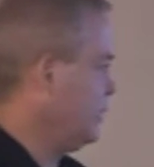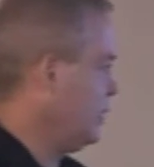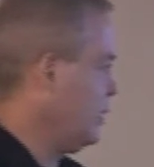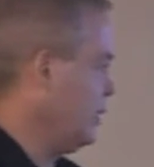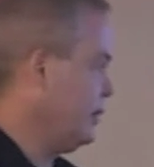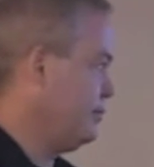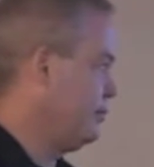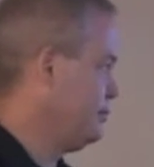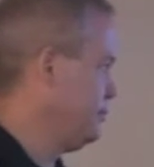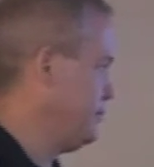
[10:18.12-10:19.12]
The
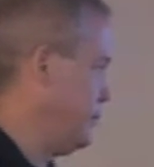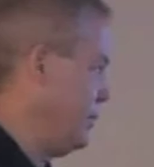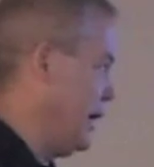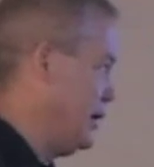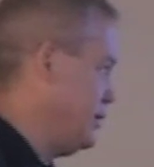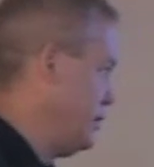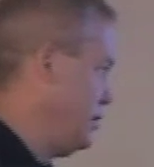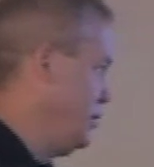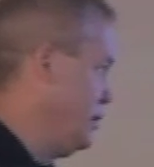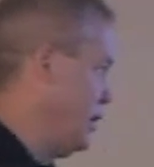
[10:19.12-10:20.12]
body is an
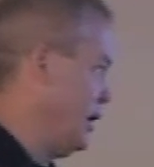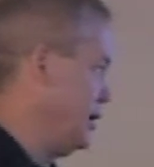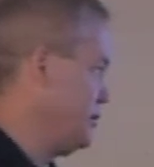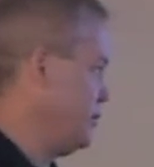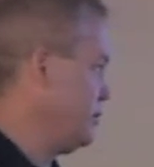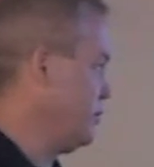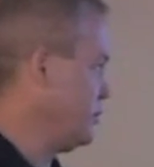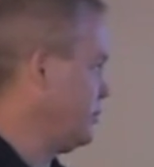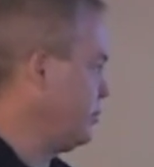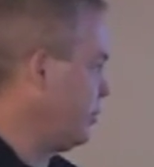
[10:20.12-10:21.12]
excellent
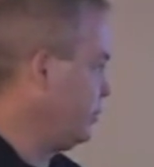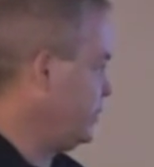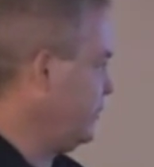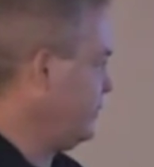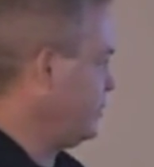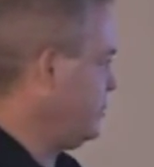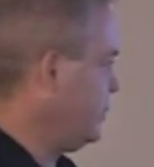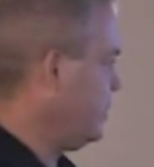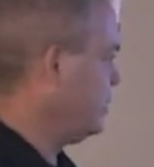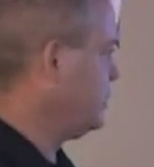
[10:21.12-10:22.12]
source of protein for the
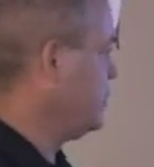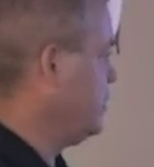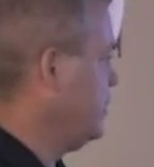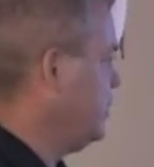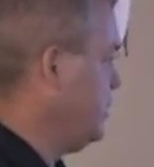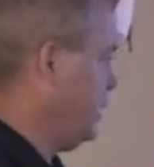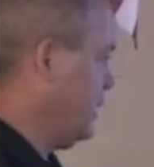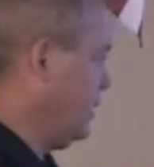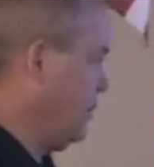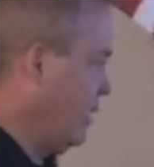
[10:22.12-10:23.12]
bugs,
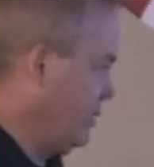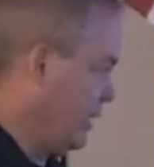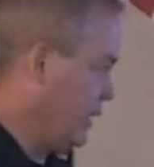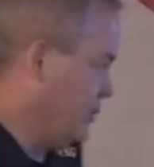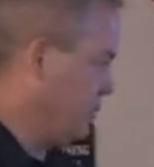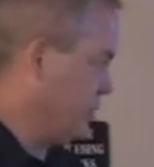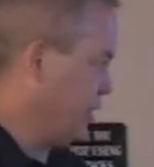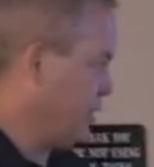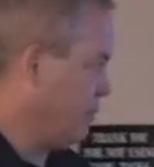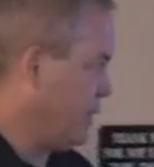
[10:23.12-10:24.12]
and about
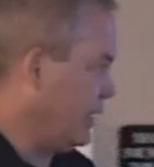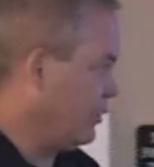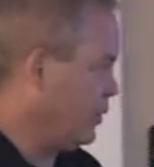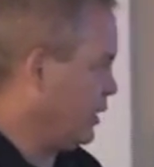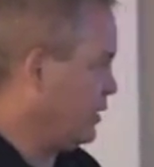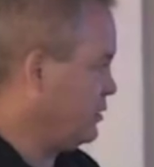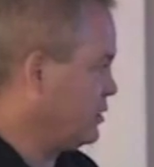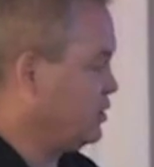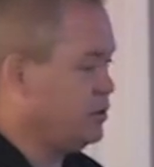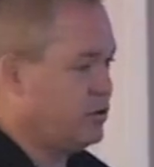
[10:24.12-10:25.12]
80% of the body weight is
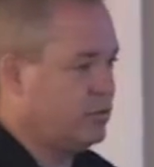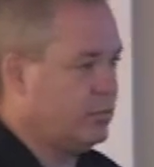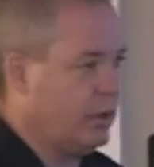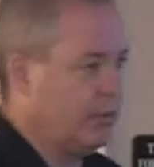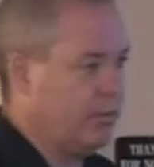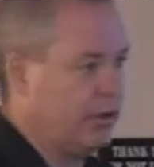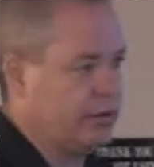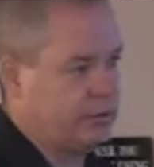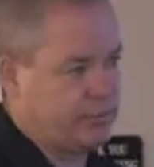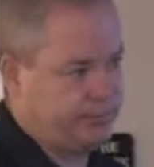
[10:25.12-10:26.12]
consumed by
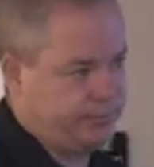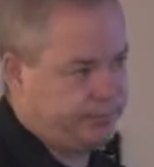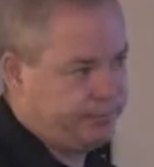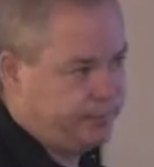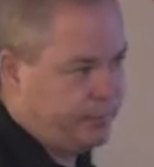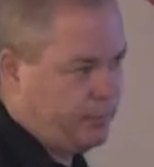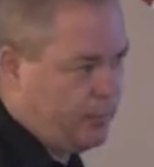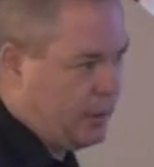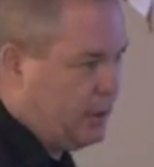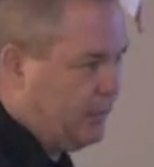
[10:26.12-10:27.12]
bugs
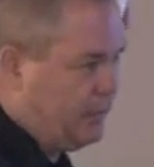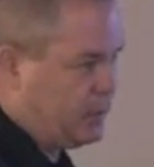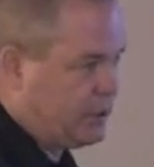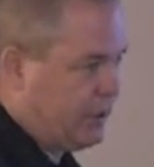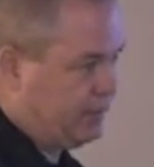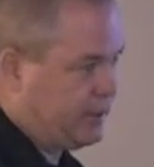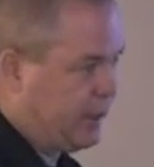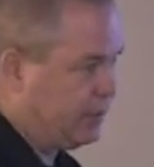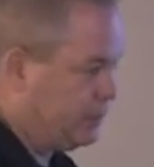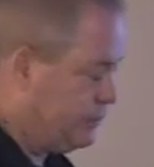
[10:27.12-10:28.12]
if it's left
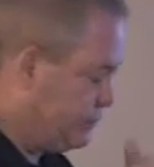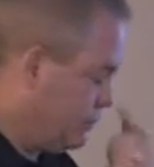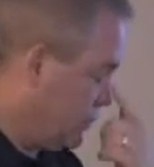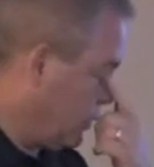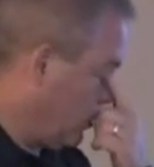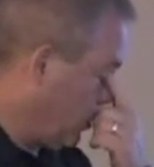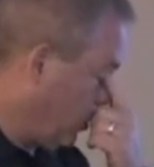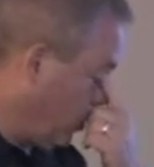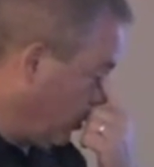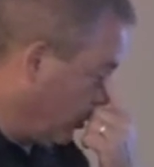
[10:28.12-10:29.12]
out
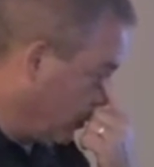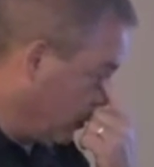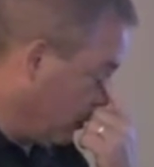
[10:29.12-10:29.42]
or